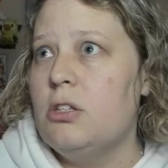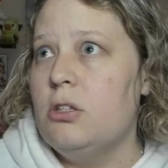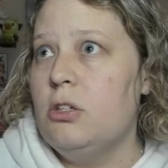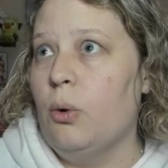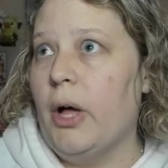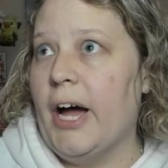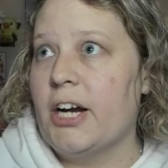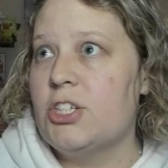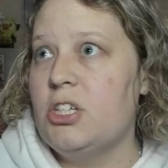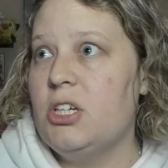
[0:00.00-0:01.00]
you will
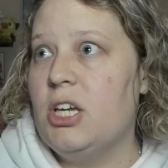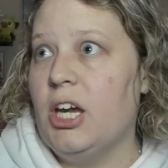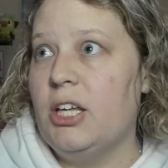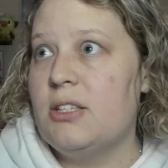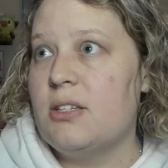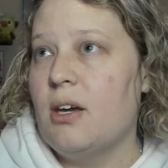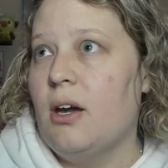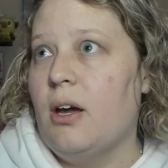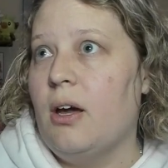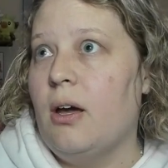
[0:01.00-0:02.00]
actually get
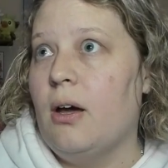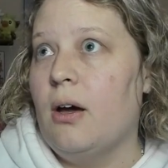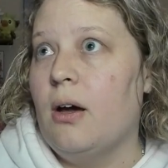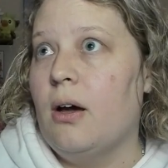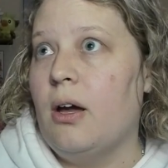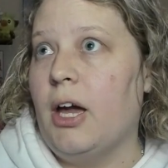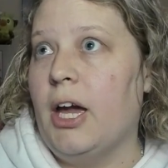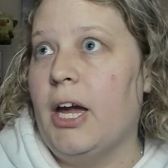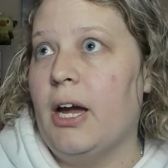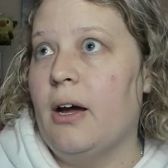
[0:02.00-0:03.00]

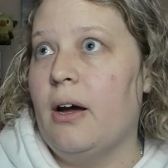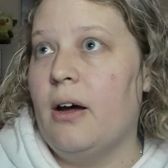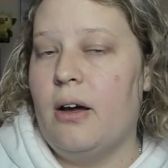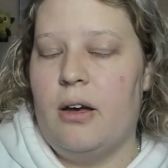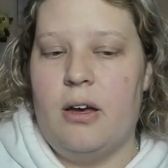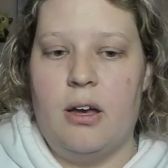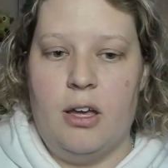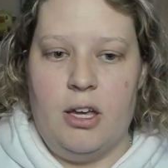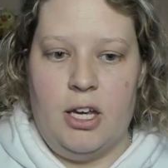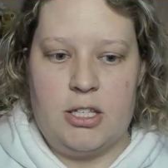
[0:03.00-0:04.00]

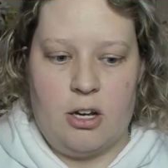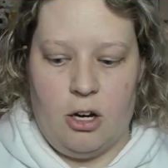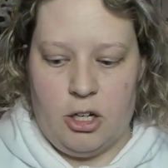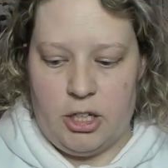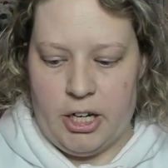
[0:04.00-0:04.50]
it's called